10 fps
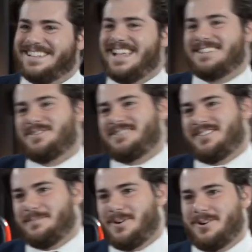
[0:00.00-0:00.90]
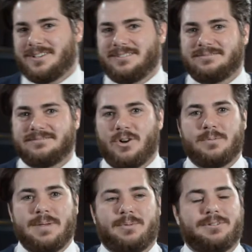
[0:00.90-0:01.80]
That's why it's fun to poke
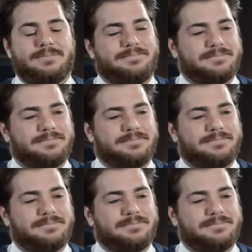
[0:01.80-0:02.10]
old people.